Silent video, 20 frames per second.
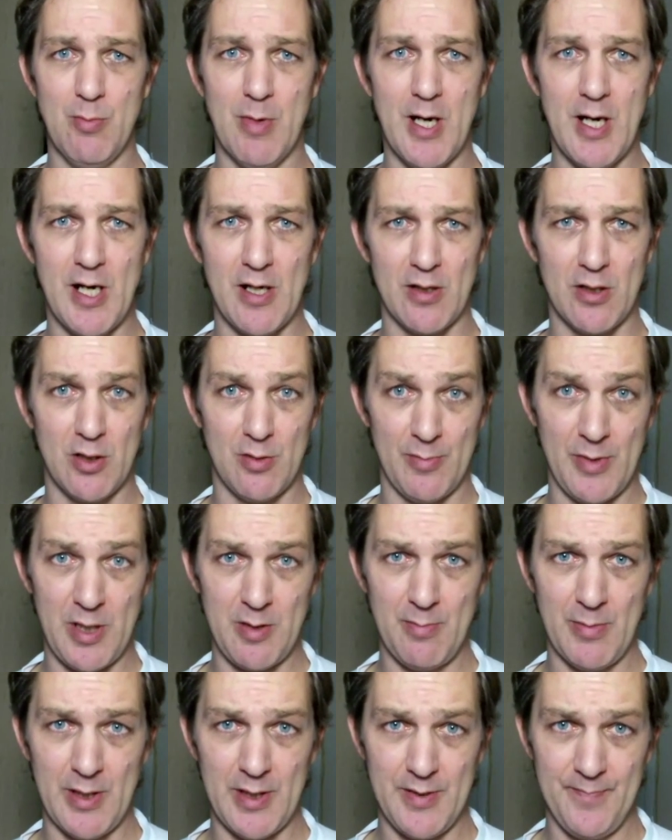buy are all
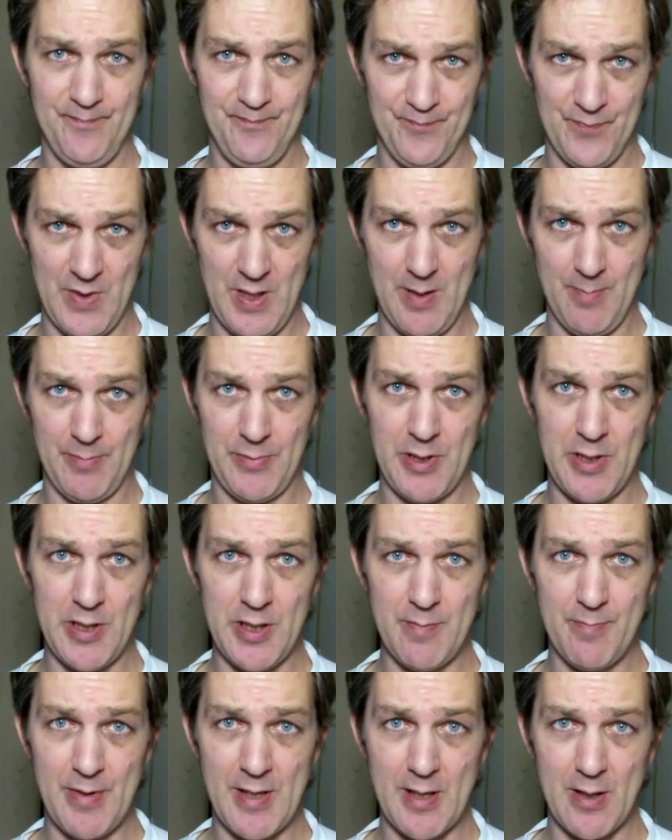made by
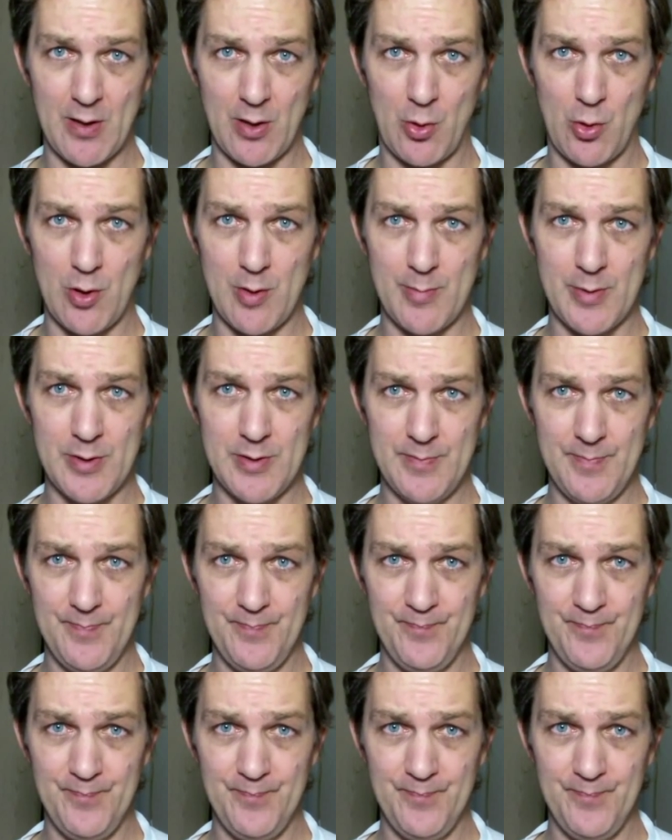MTD Power Equipment